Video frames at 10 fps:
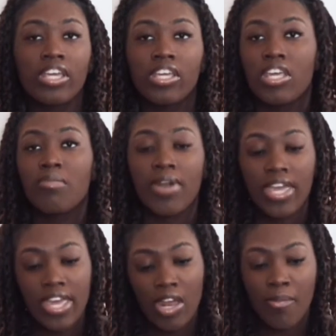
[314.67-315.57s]
geek my
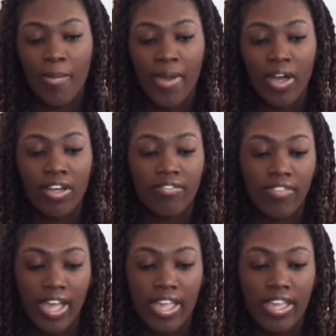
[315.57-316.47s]
head up about a
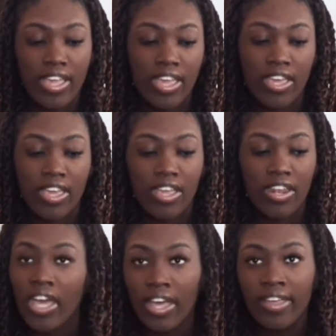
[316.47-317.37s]
fight,
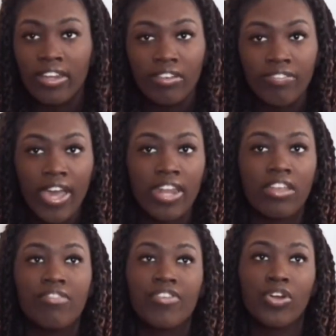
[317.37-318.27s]
and I ended up
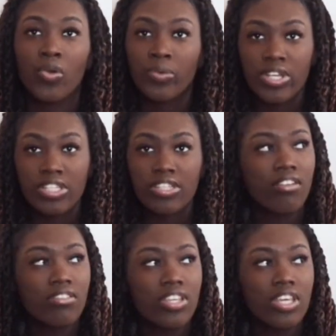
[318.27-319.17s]
fighting for no reason. I
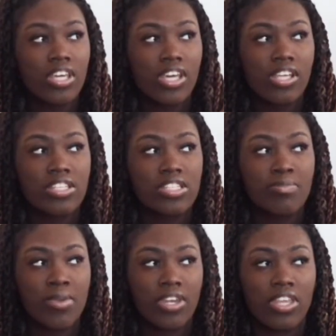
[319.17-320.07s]
don't think I got
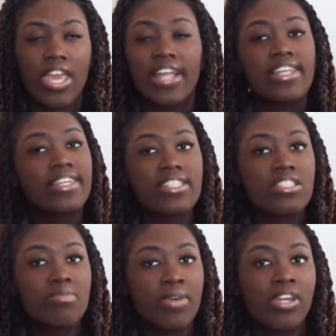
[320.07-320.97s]
suspended. Yeah, I didn't get
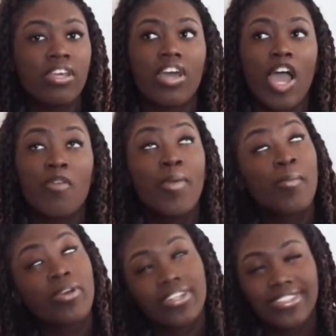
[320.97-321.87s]
suspended. I
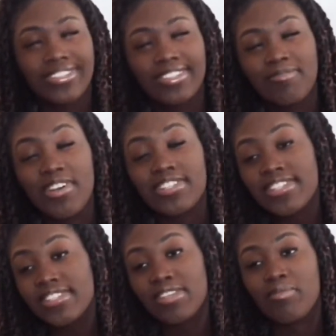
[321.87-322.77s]
remember, and my
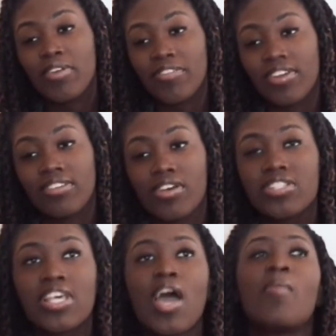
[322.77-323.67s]
sister to make fun of this all
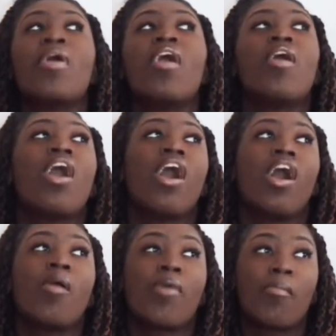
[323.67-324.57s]
the time,
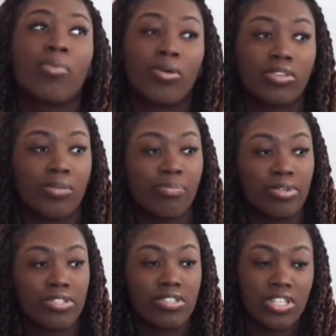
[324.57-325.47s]
I broke the
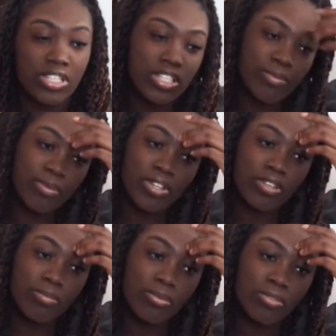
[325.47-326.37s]
assistant
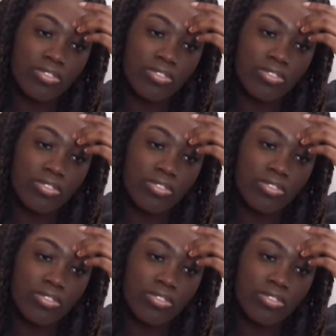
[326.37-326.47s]
principal's